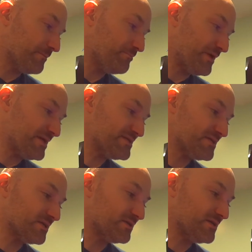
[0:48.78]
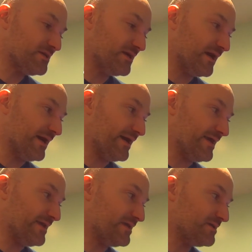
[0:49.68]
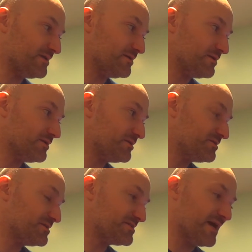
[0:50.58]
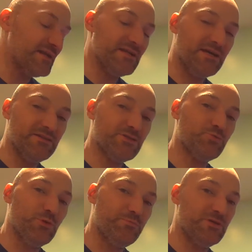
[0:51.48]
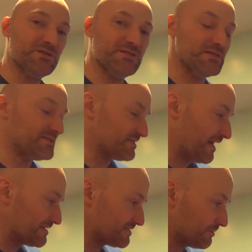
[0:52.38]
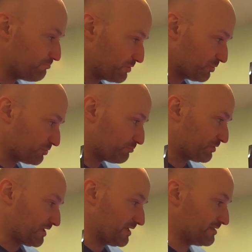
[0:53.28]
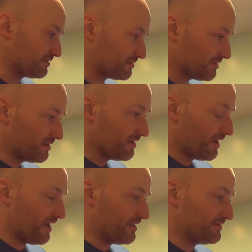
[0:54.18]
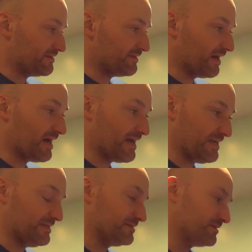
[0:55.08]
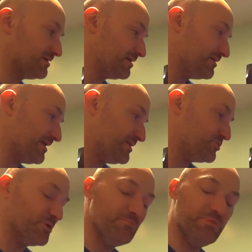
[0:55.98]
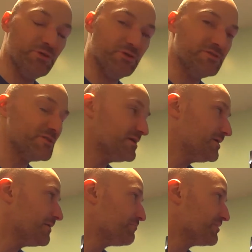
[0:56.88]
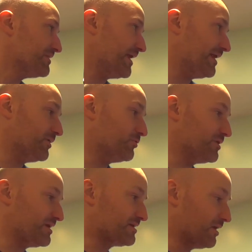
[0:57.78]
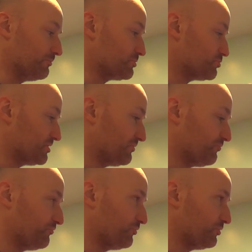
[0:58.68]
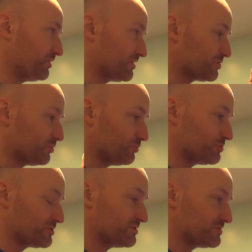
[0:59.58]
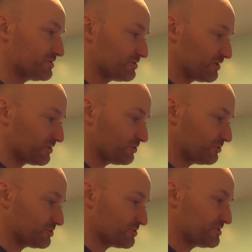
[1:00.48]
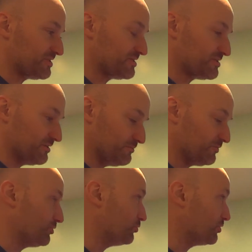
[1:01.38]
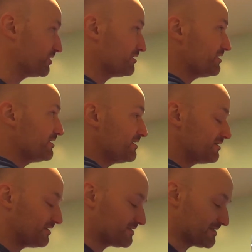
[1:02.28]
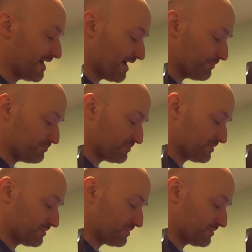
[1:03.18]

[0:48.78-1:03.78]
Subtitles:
basically I decided on this one because of the size of the build plate and the height that you can build. Now it comes with a full enclosure system. Door, the top